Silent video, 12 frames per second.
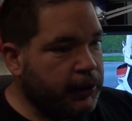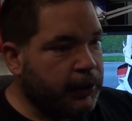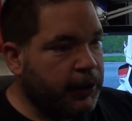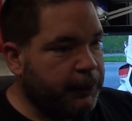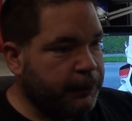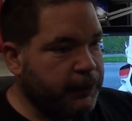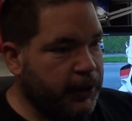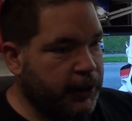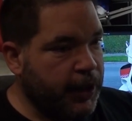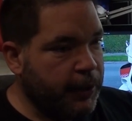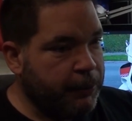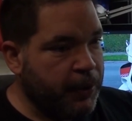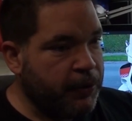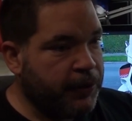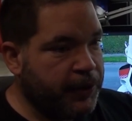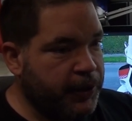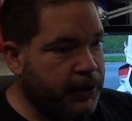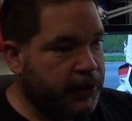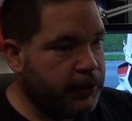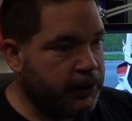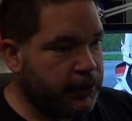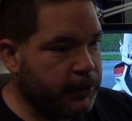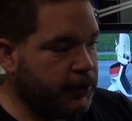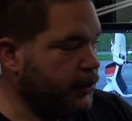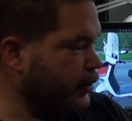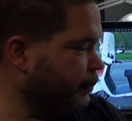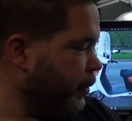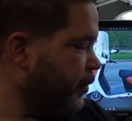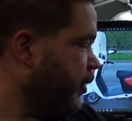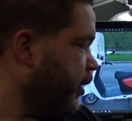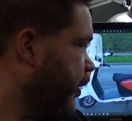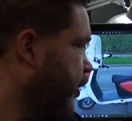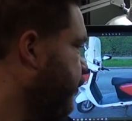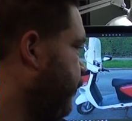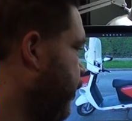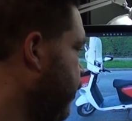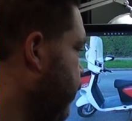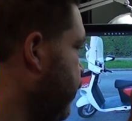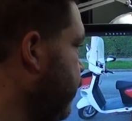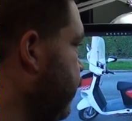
um, and get them both, uh, both tanks filled